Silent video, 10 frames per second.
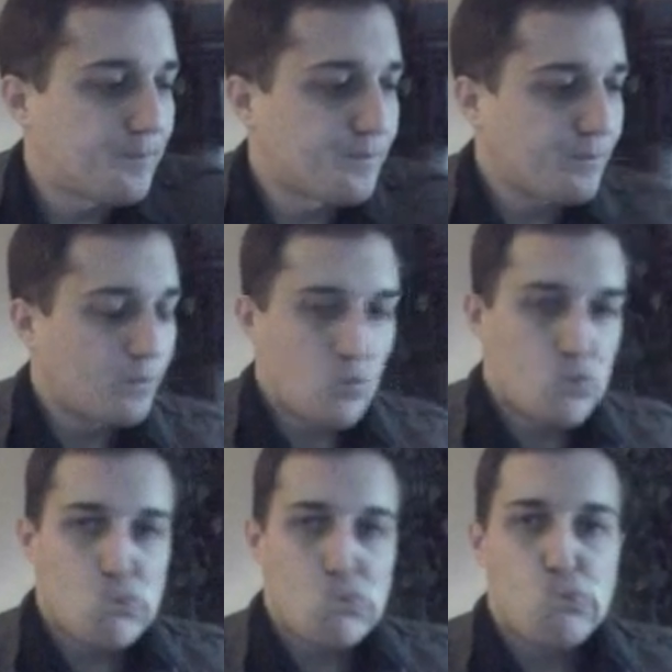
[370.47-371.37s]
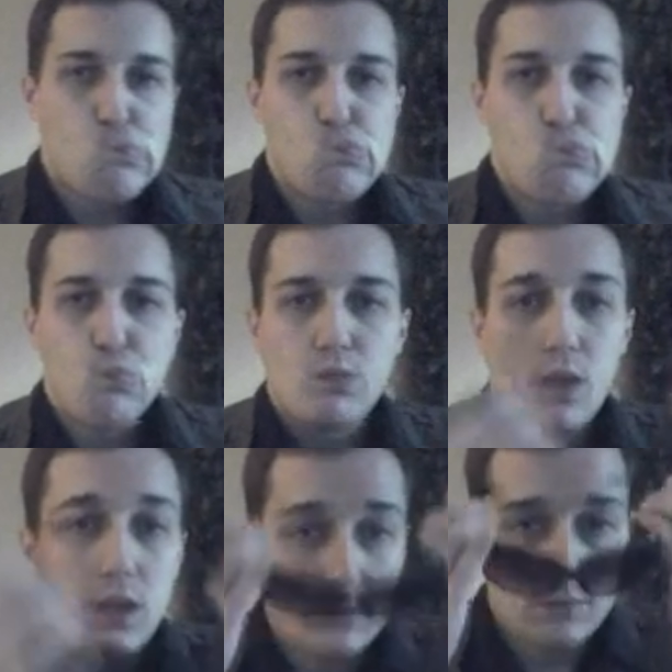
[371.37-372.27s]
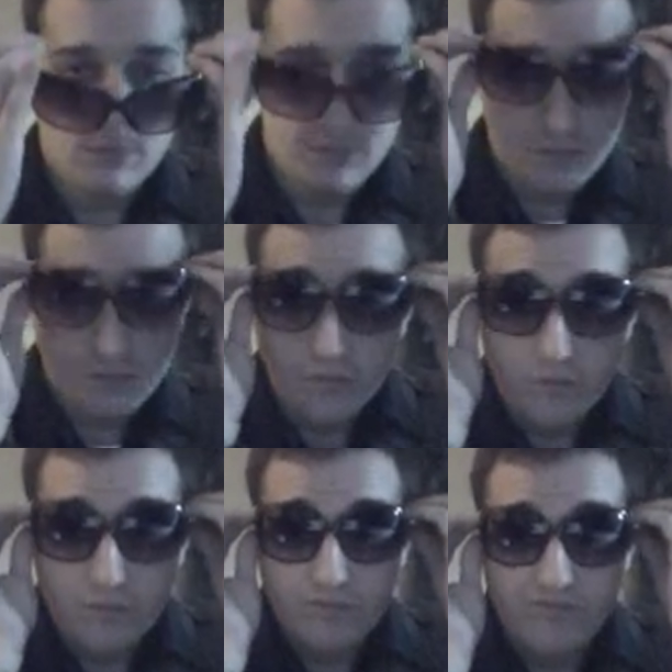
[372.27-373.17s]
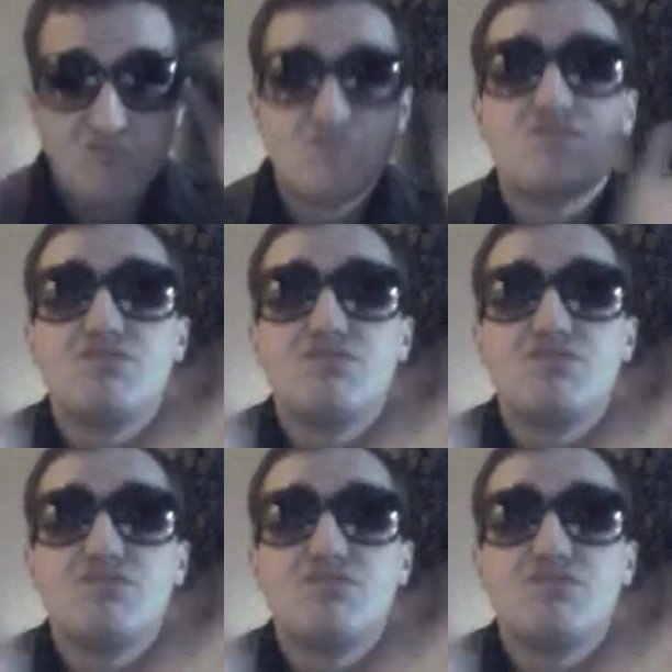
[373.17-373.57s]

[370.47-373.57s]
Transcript: No one is speaking in this clip.